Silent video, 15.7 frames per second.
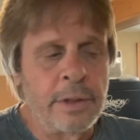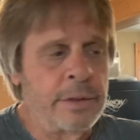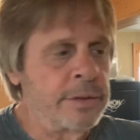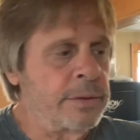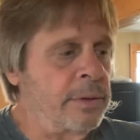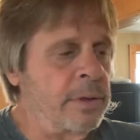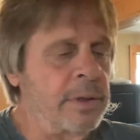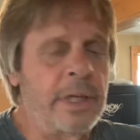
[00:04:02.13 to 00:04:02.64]

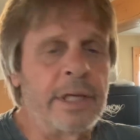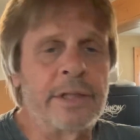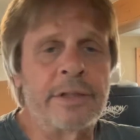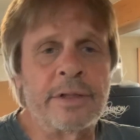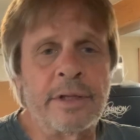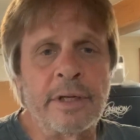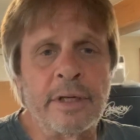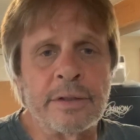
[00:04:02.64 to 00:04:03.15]
So it led
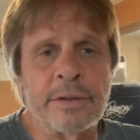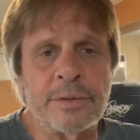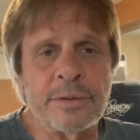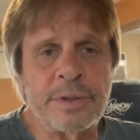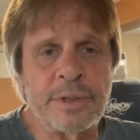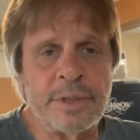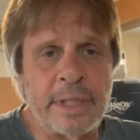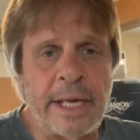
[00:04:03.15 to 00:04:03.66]
to the
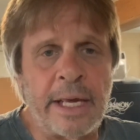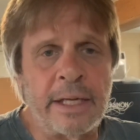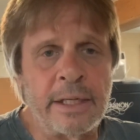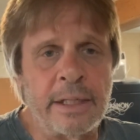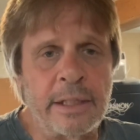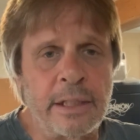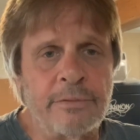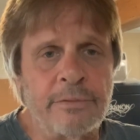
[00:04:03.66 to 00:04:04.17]

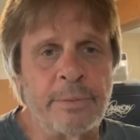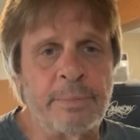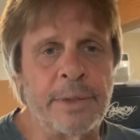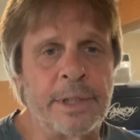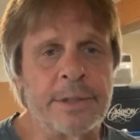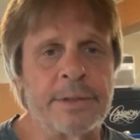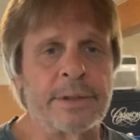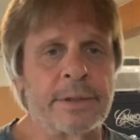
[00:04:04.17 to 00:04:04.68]
understanding of it,
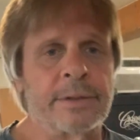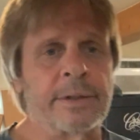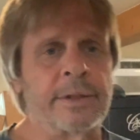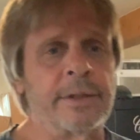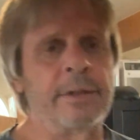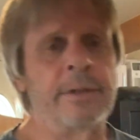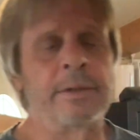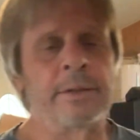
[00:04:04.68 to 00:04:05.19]
basically.
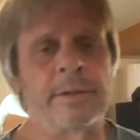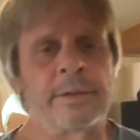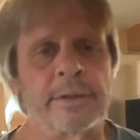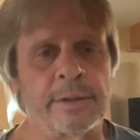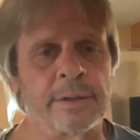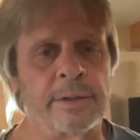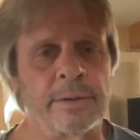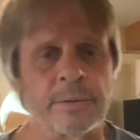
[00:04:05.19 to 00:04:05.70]

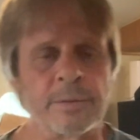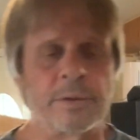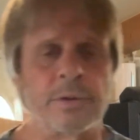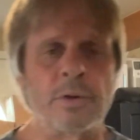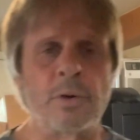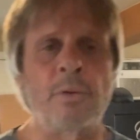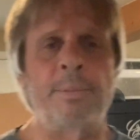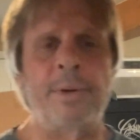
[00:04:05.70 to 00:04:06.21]

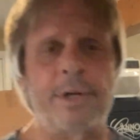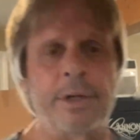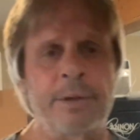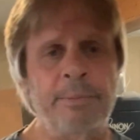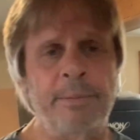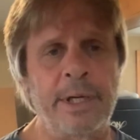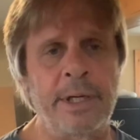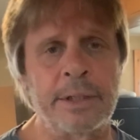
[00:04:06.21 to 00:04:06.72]
Nobody
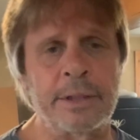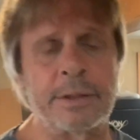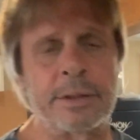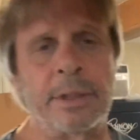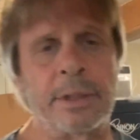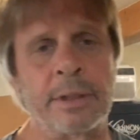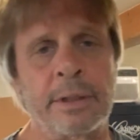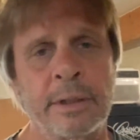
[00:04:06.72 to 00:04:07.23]

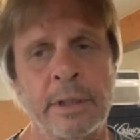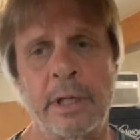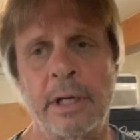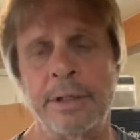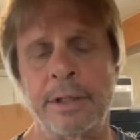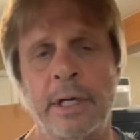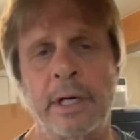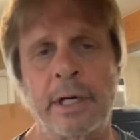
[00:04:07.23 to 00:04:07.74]
makes
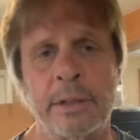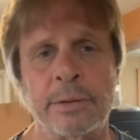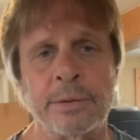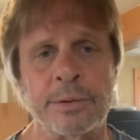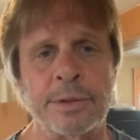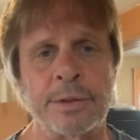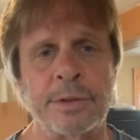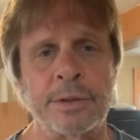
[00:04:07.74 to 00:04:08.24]
an
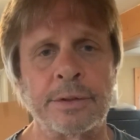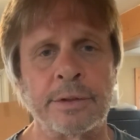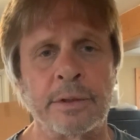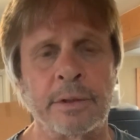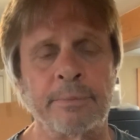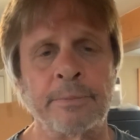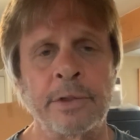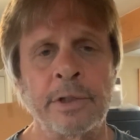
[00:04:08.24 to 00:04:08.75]
RO
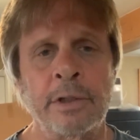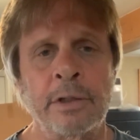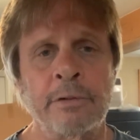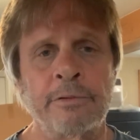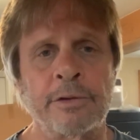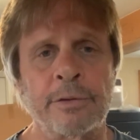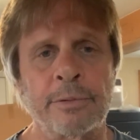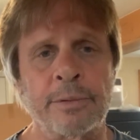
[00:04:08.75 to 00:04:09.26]
system
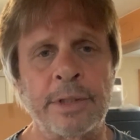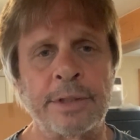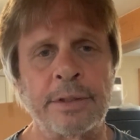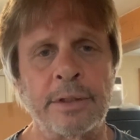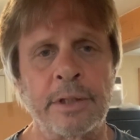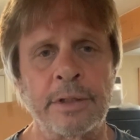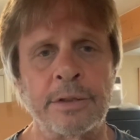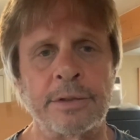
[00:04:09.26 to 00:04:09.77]
for
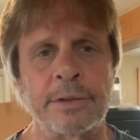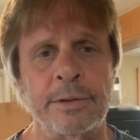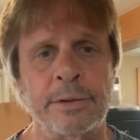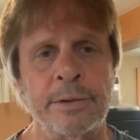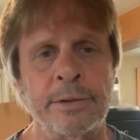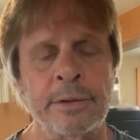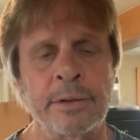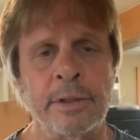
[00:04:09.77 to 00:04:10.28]

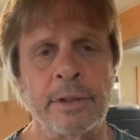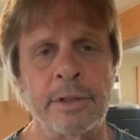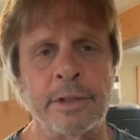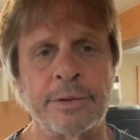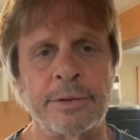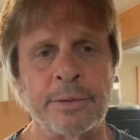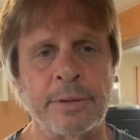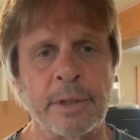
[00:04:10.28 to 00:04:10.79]
residential
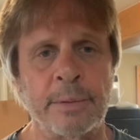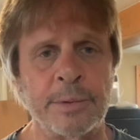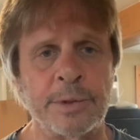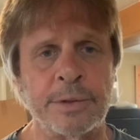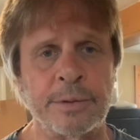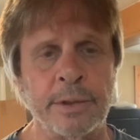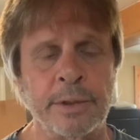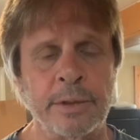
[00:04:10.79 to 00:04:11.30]

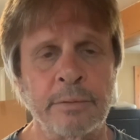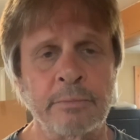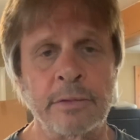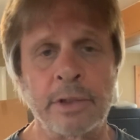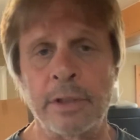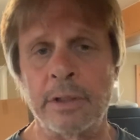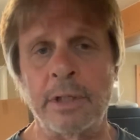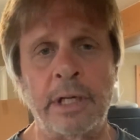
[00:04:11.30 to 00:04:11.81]
electrochemistry.
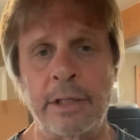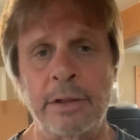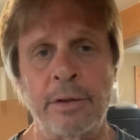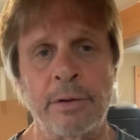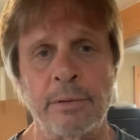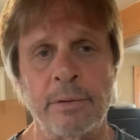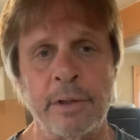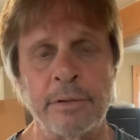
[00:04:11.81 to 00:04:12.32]
None that I
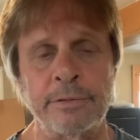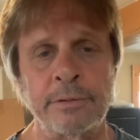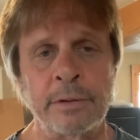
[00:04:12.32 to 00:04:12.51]
know of.